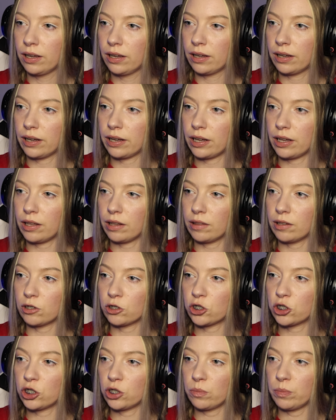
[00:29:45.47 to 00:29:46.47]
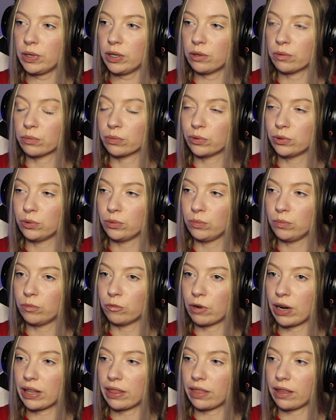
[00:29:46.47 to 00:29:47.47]
Uh, there should be a
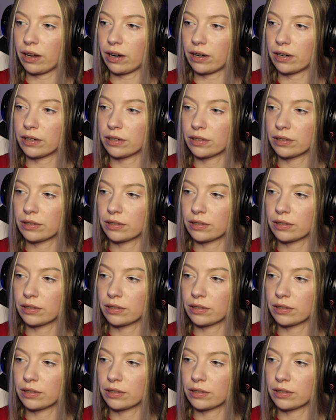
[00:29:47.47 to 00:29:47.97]
room right there.